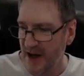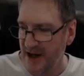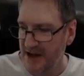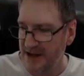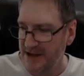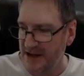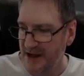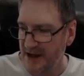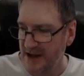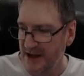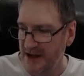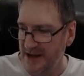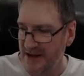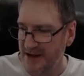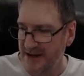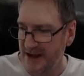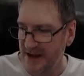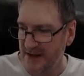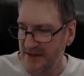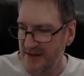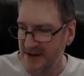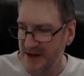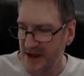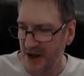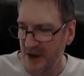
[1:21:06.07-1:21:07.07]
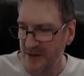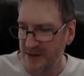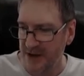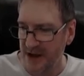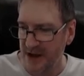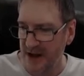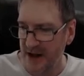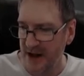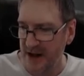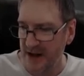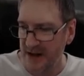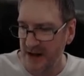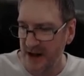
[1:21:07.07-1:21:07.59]
painter instead of
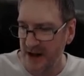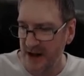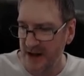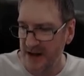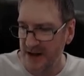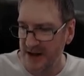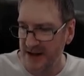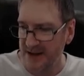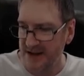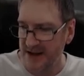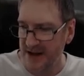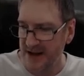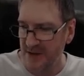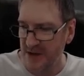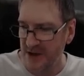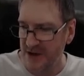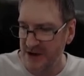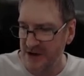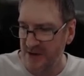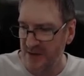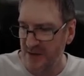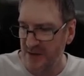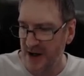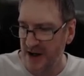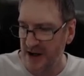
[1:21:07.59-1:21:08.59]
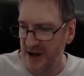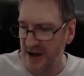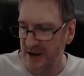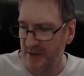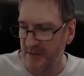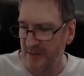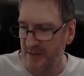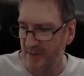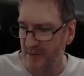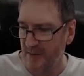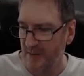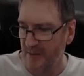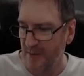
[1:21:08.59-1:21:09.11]
sculpting it out like in ZBrush and baking
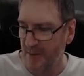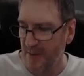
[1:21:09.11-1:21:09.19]
it.